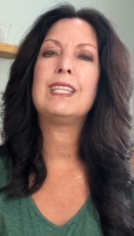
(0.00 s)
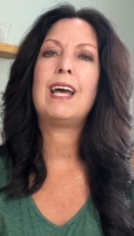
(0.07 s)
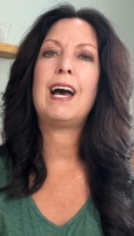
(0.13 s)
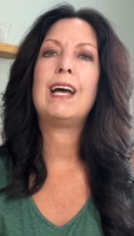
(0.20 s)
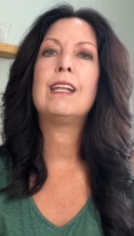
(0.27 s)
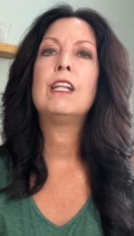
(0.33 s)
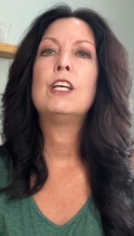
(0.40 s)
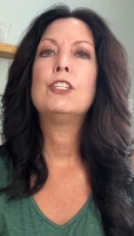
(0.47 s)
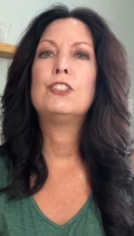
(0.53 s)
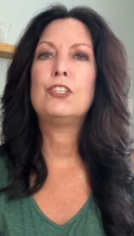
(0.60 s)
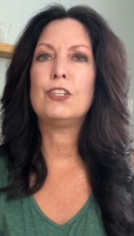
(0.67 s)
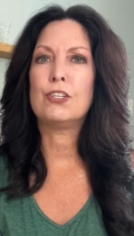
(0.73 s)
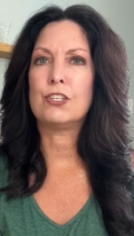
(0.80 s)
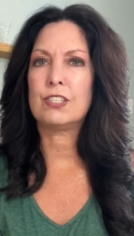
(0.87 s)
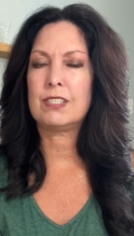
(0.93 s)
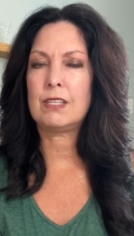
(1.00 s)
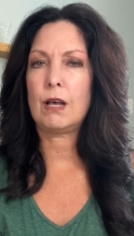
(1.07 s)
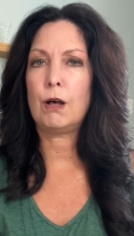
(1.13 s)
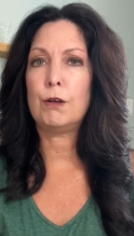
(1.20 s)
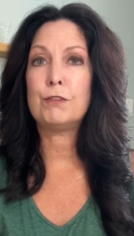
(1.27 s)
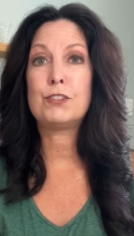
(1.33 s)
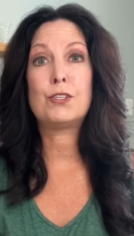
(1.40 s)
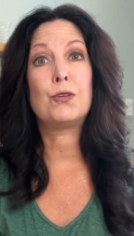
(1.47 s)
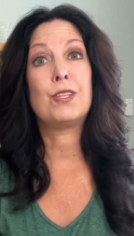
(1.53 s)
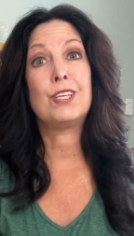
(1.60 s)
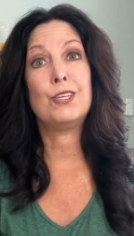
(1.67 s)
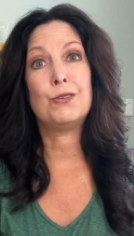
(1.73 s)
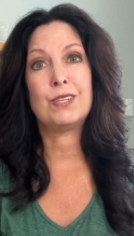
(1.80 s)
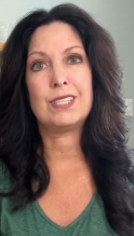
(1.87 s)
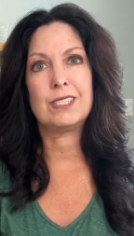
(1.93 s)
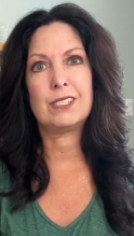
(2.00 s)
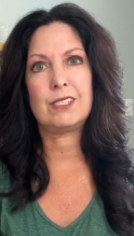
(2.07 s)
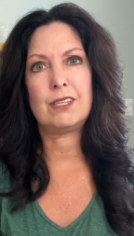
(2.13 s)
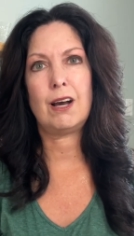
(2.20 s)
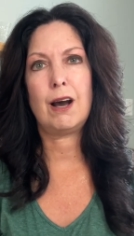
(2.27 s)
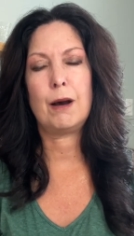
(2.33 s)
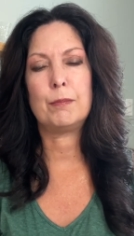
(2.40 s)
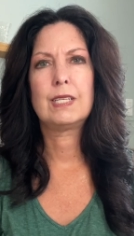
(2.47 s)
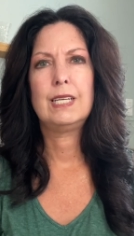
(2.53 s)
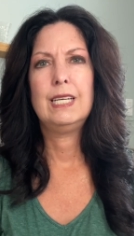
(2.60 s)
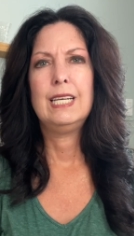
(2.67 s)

that to yourself so that you can stop.